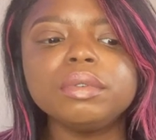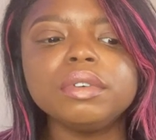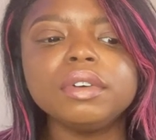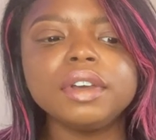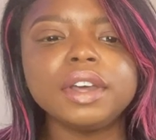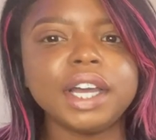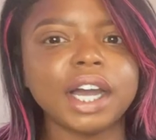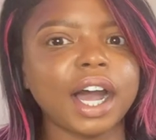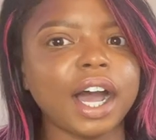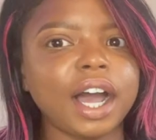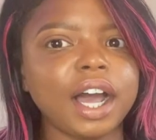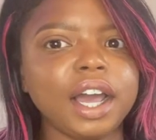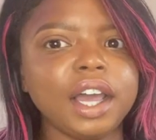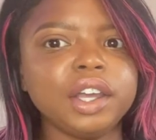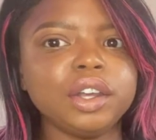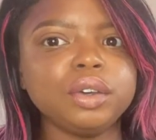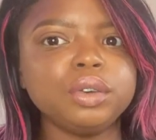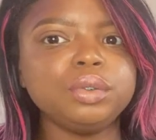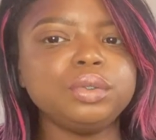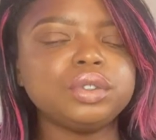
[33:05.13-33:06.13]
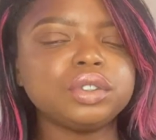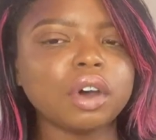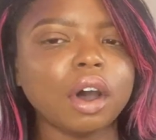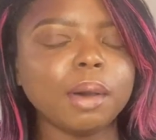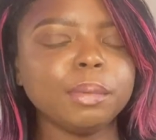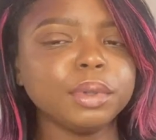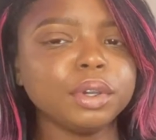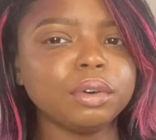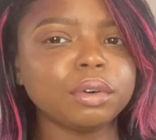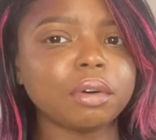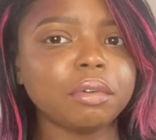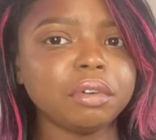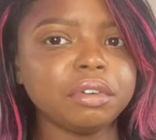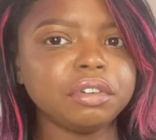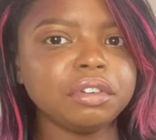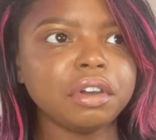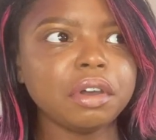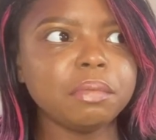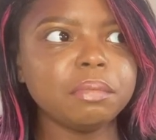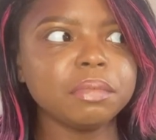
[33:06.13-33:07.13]
guy who saw me growing
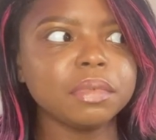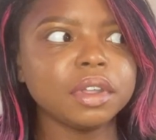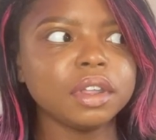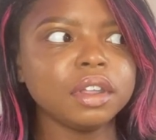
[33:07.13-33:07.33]
up